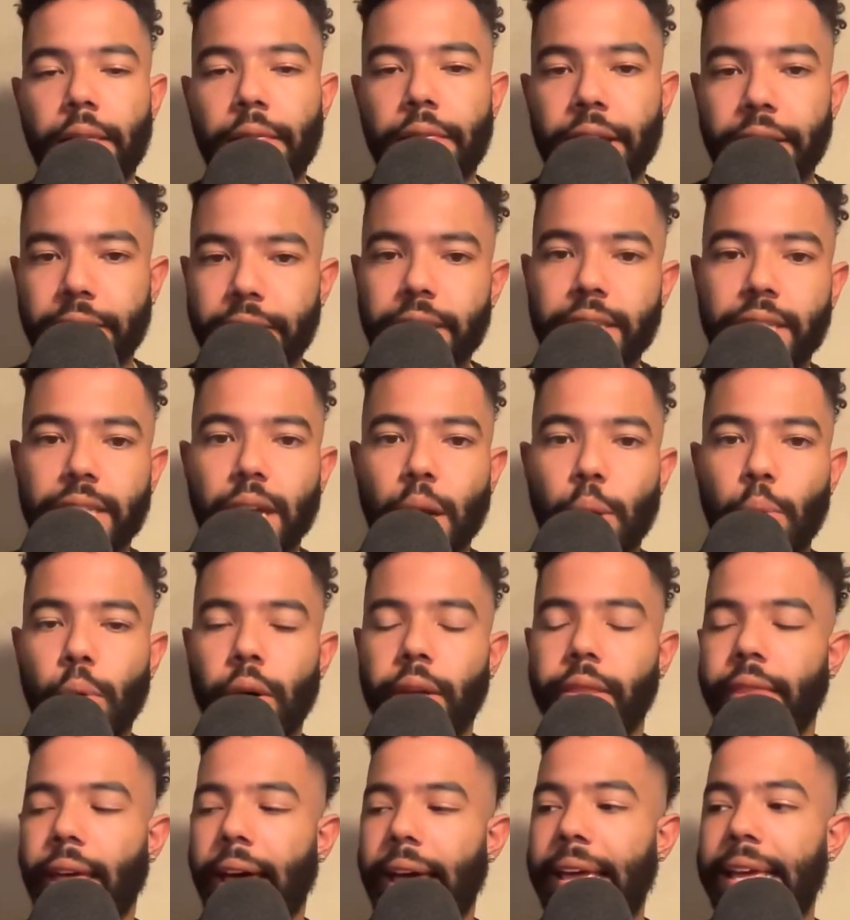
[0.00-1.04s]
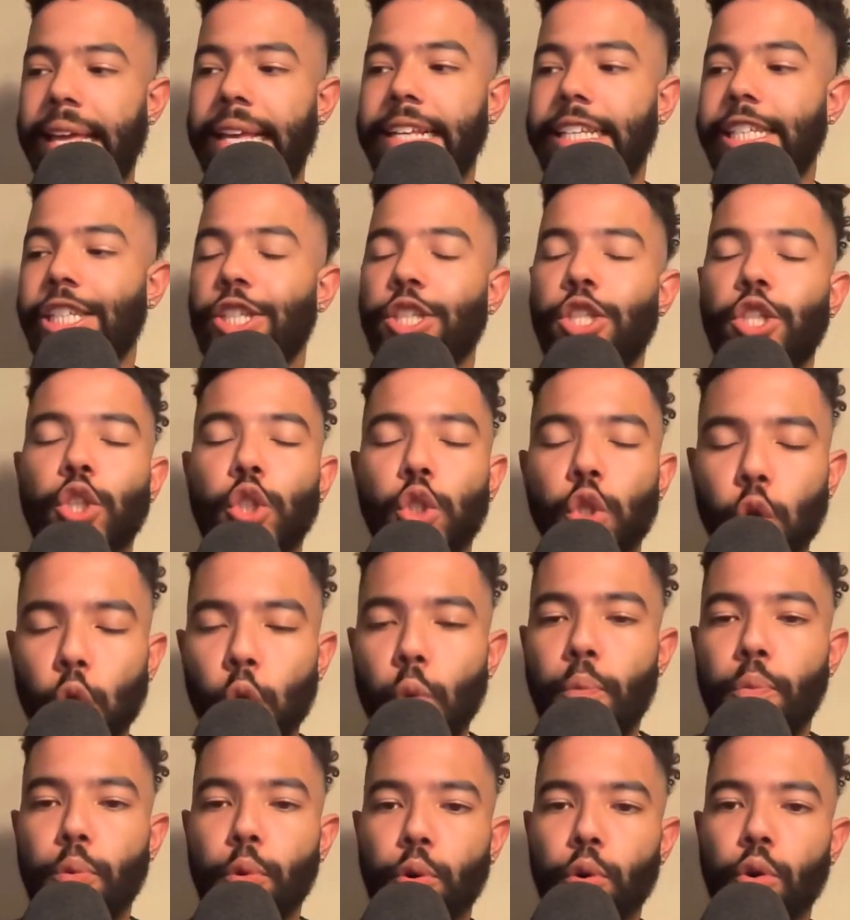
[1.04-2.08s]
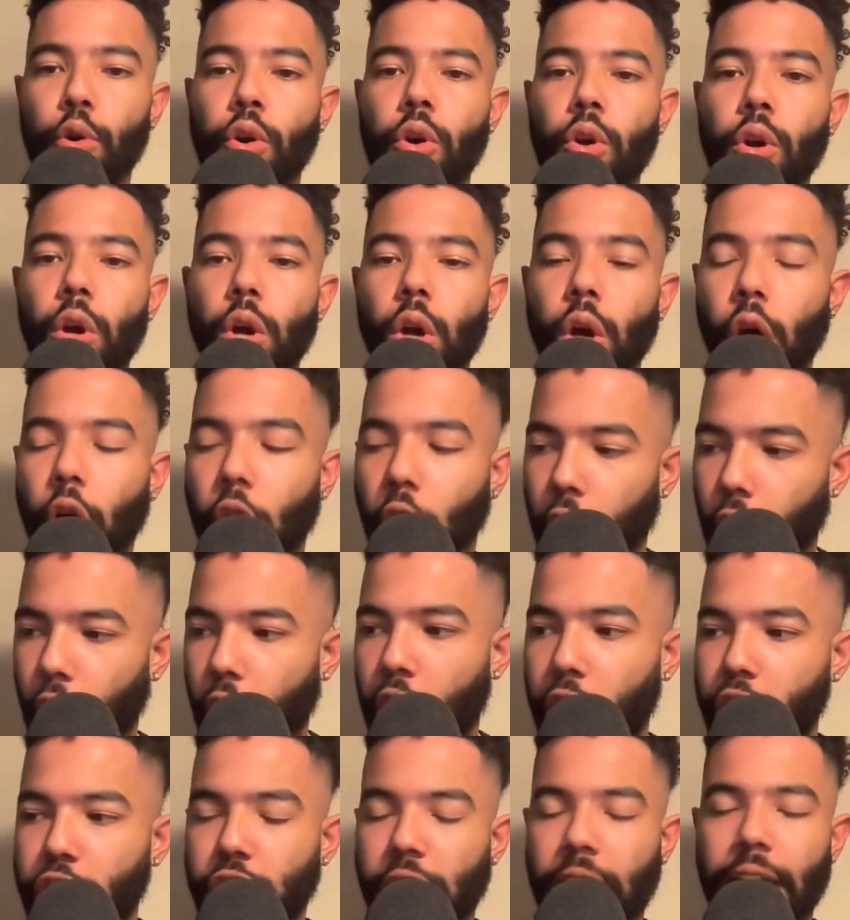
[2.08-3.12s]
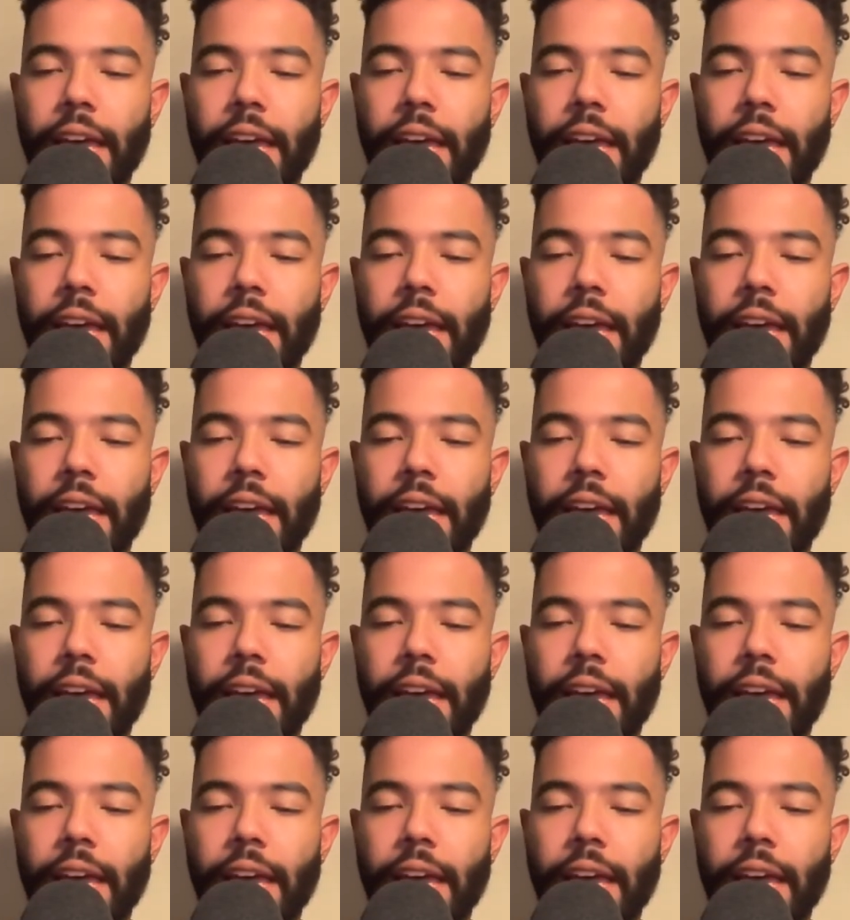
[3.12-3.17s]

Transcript: this is someone that is super clutch.